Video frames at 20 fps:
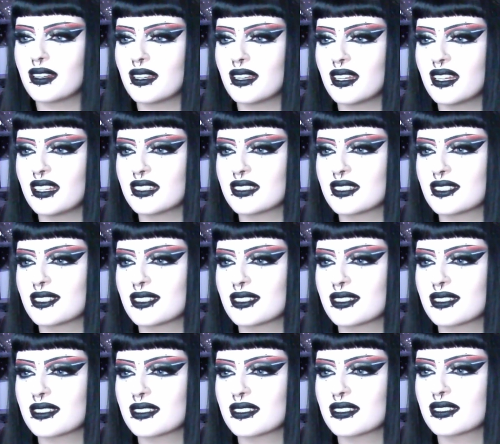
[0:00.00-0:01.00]

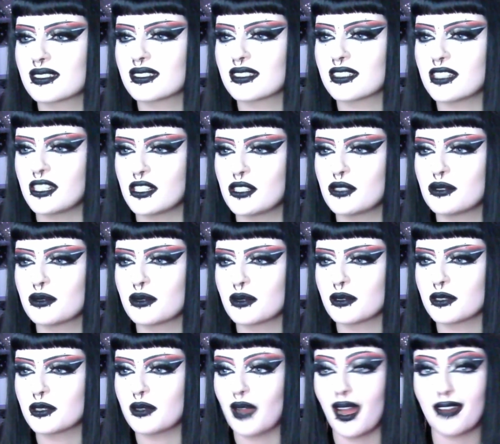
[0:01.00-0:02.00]
it's you
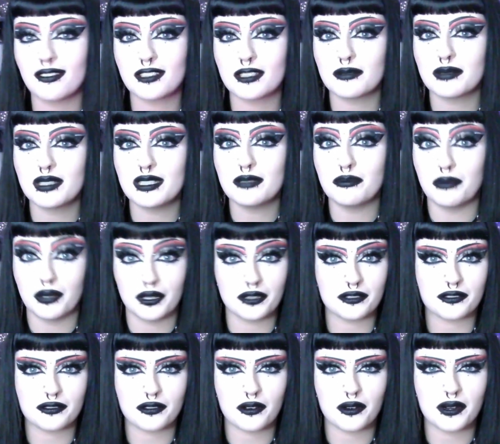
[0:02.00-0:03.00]
have to be built
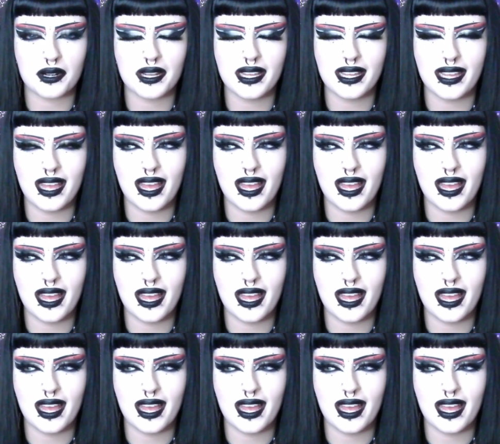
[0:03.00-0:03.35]
for it,